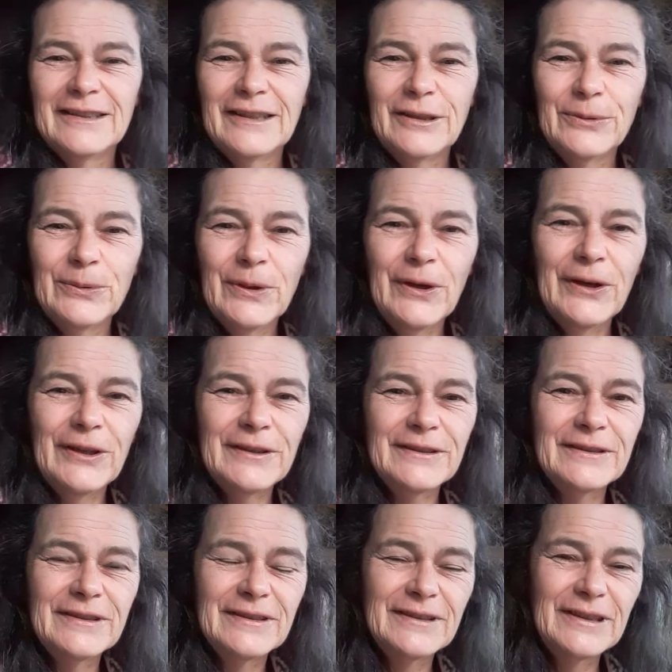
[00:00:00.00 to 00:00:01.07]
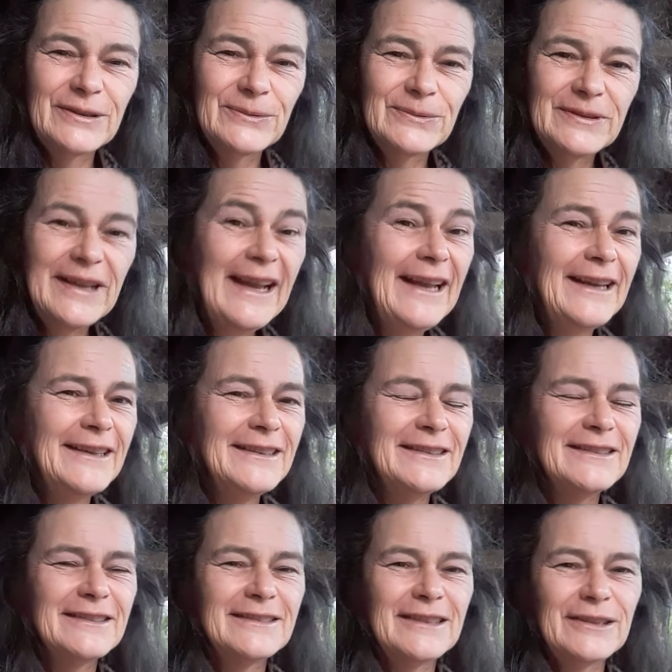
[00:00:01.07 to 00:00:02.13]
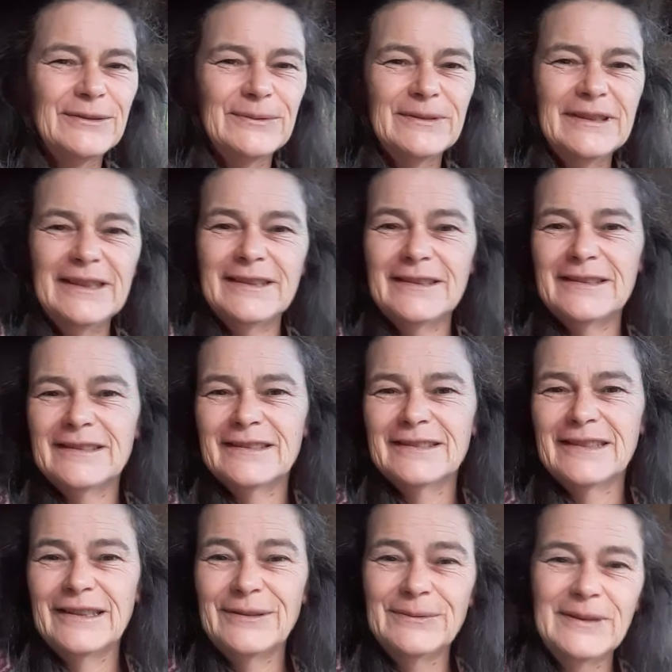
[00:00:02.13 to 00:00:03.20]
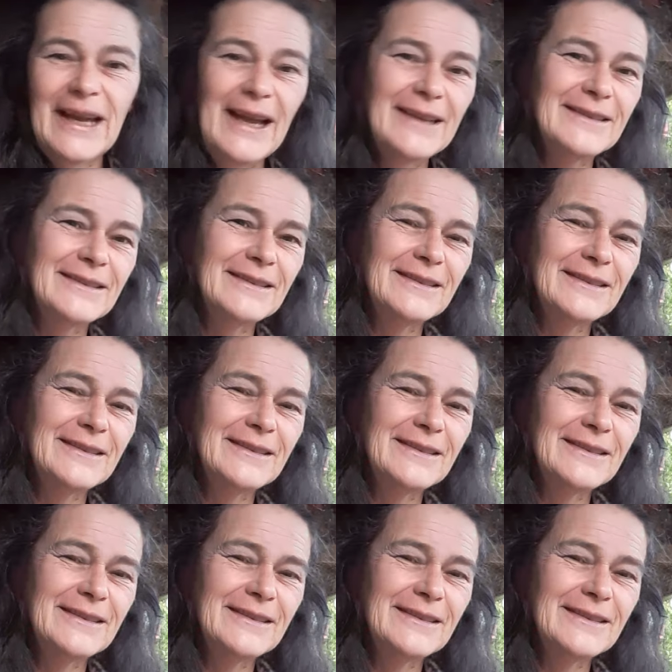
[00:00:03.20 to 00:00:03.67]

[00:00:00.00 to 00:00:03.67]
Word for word: They do art. They do dance. They do this. They do that.